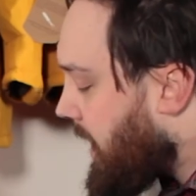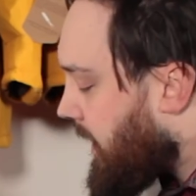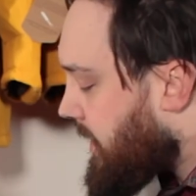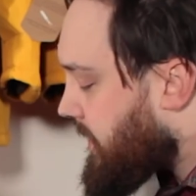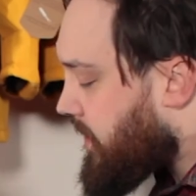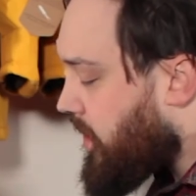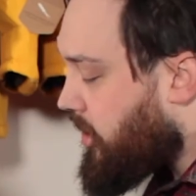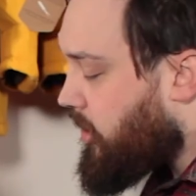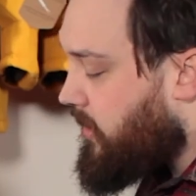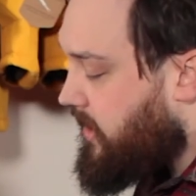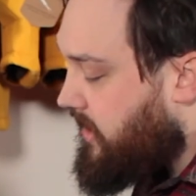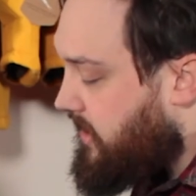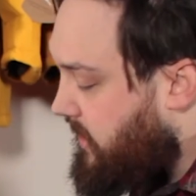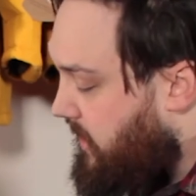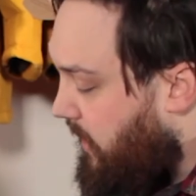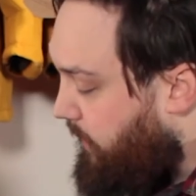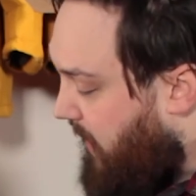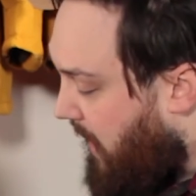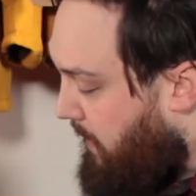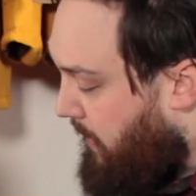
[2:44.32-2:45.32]
So
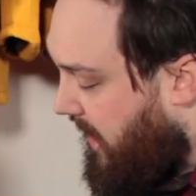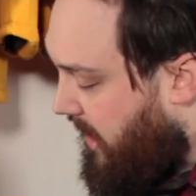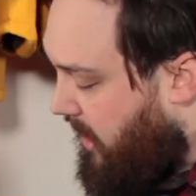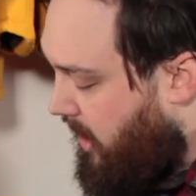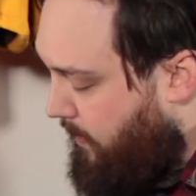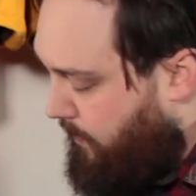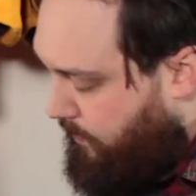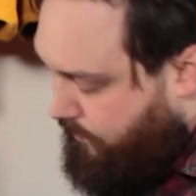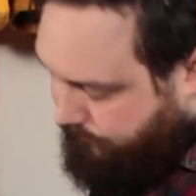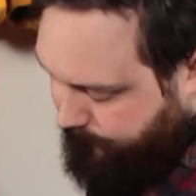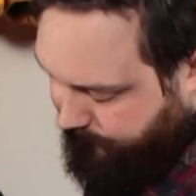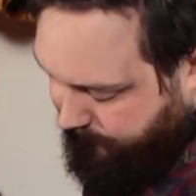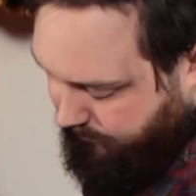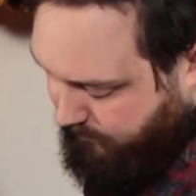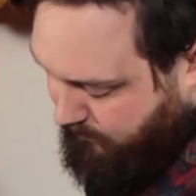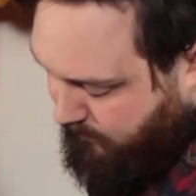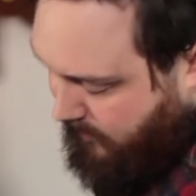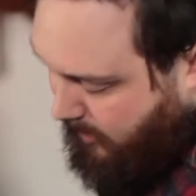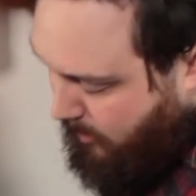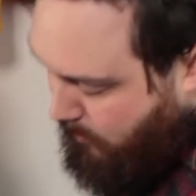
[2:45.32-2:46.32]
zip that back up.
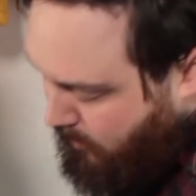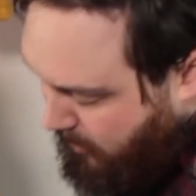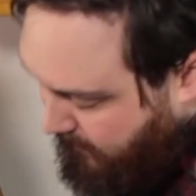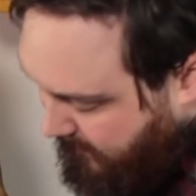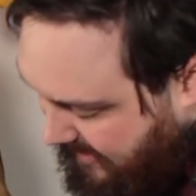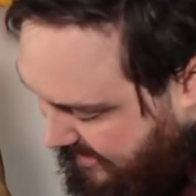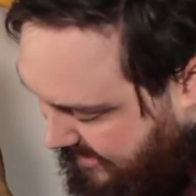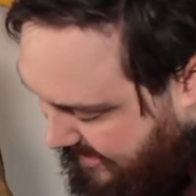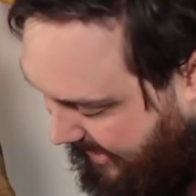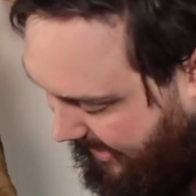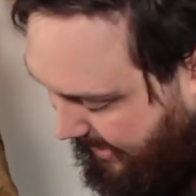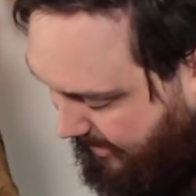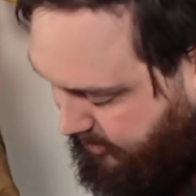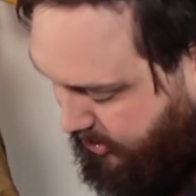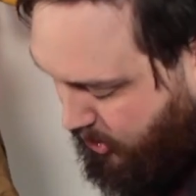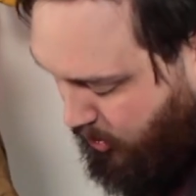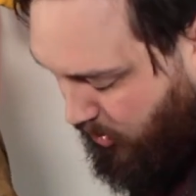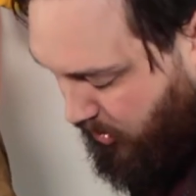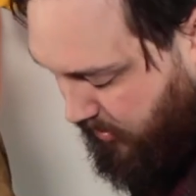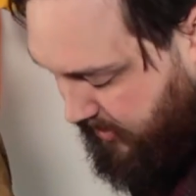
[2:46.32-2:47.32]
Moving down
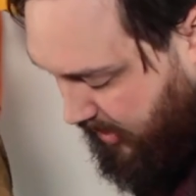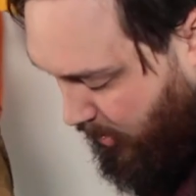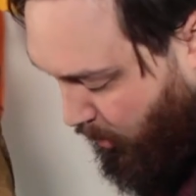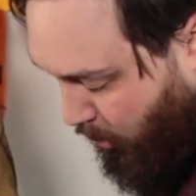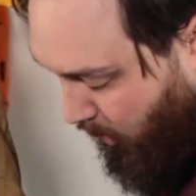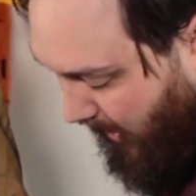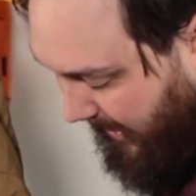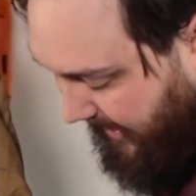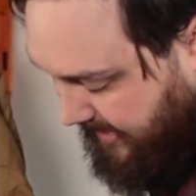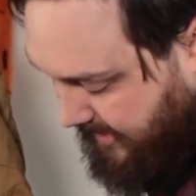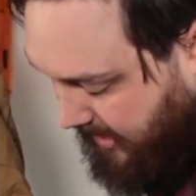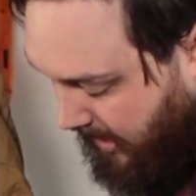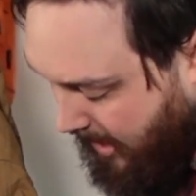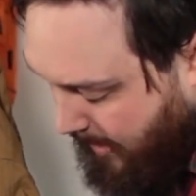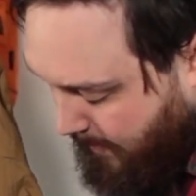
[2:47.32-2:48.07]
towards the waist,